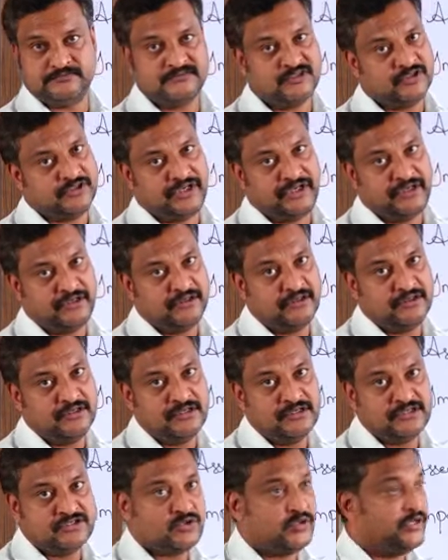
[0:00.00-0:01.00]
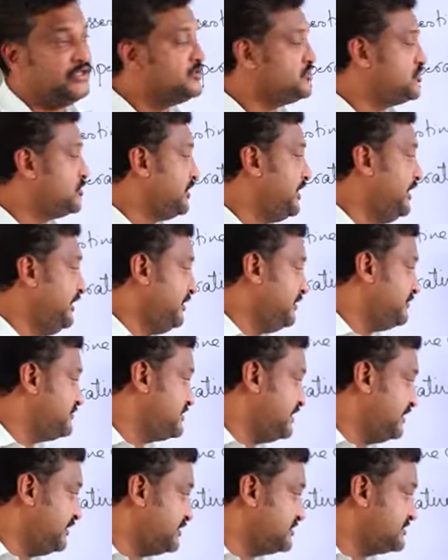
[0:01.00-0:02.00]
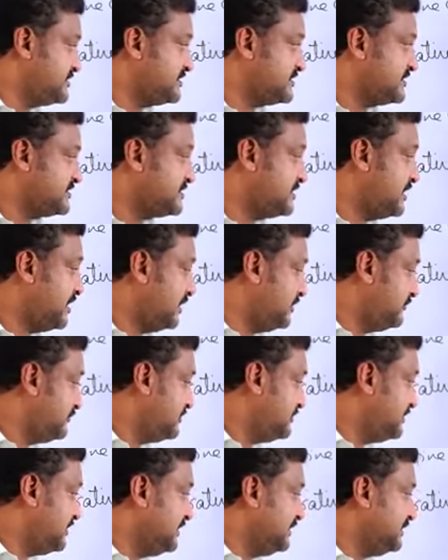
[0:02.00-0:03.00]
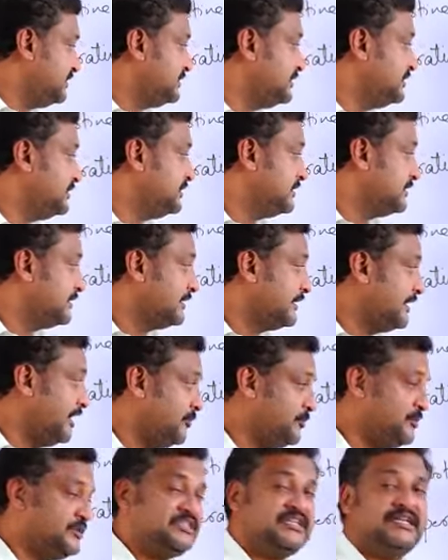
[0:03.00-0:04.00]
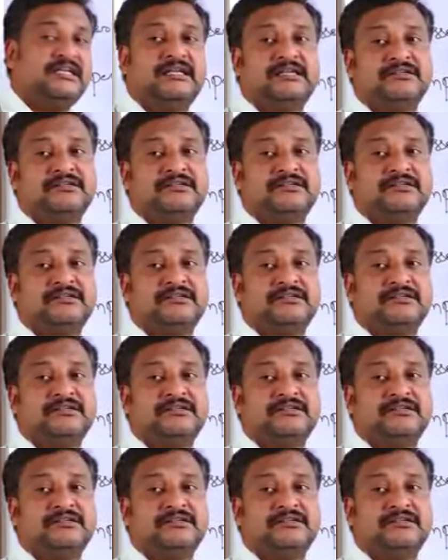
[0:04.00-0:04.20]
Okay, so interrogative sentences start with a capital